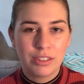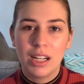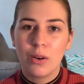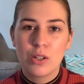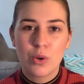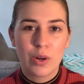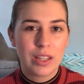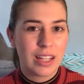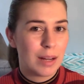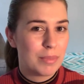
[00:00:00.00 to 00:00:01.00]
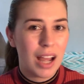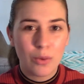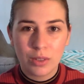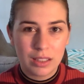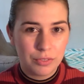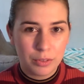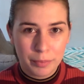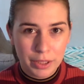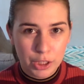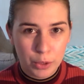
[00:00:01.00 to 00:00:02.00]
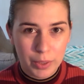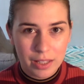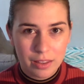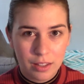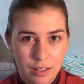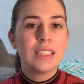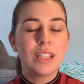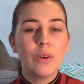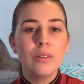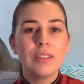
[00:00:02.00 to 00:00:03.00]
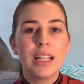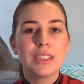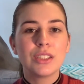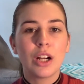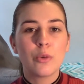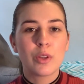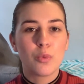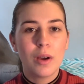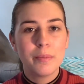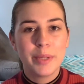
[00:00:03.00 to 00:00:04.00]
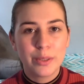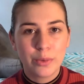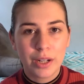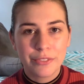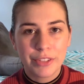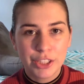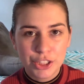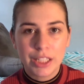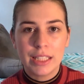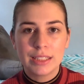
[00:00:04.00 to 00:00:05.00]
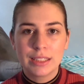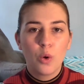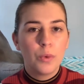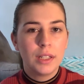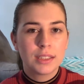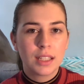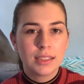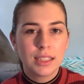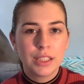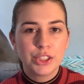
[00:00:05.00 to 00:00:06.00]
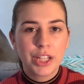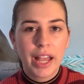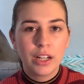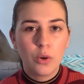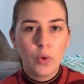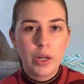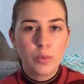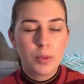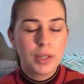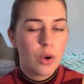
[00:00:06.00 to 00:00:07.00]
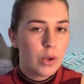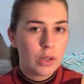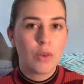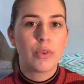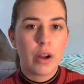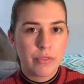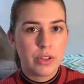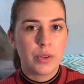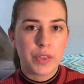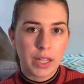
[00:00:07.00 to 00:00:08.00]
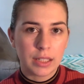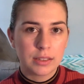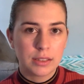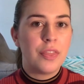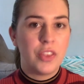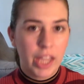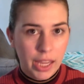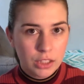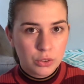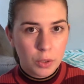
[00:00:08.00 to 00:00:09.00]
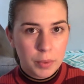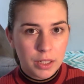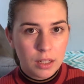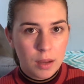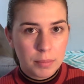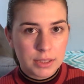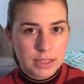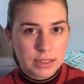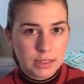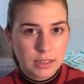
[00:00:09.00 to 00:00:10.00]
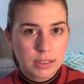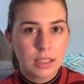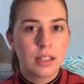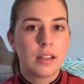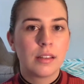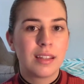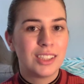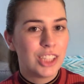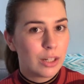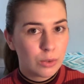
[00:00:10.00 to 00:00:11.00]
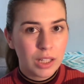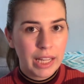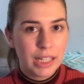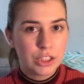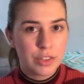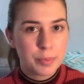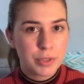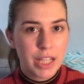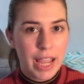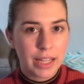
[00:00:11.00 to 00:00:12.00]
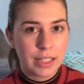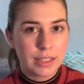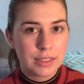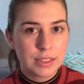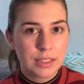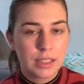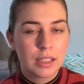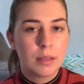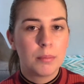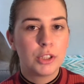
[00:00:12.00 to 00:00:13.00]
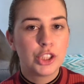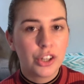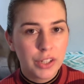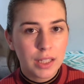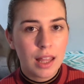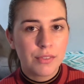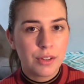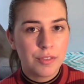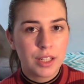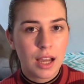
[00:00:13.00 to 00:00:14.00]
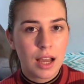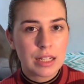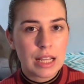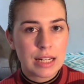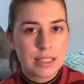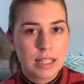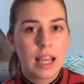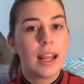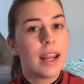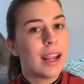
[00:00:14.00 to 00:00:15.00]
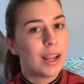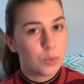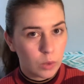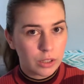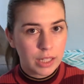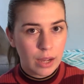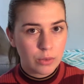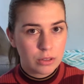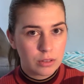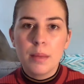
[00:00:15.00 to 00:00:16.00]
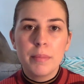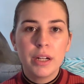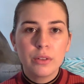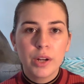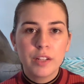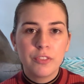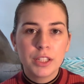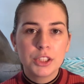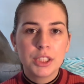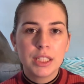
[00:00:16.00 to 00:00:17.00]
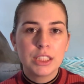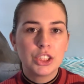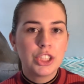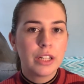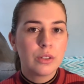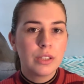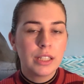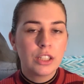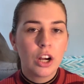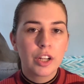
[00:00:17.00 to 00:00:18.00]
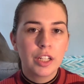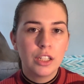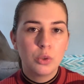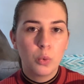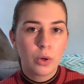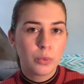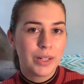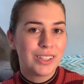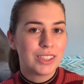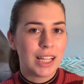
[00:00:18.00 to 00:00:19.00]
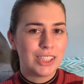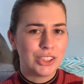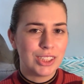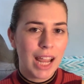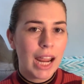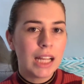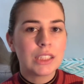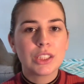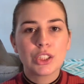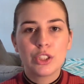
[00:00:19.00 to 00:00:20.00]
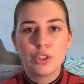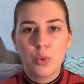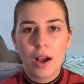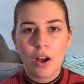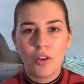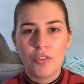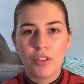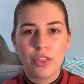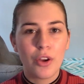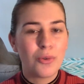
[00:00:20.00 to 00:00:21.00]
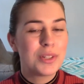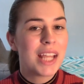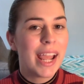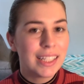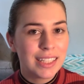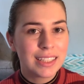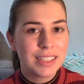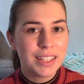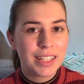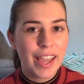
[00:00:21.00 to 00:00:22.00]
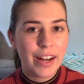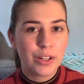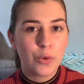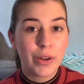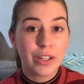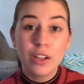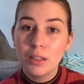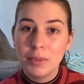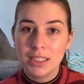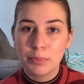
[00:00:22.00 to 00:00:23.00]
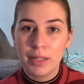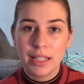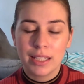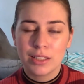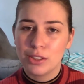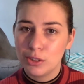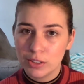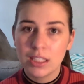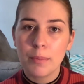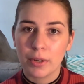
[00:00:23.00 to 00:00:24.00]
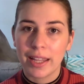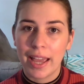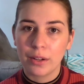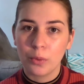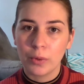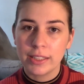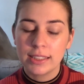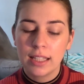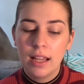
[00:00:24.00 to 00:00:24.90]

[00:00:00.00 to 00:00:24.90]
territory that I'm not really familiar with. So let's start with what middle grade fiction is. When discussing each category, we'll be going over a few things. The age group it encompasses, the general age of the protagonist, maturity level of the content, and word count. Middle grade fiction is generally targeted toward readers ages 8 to 12, though technically the category could be split into 2 separate categories,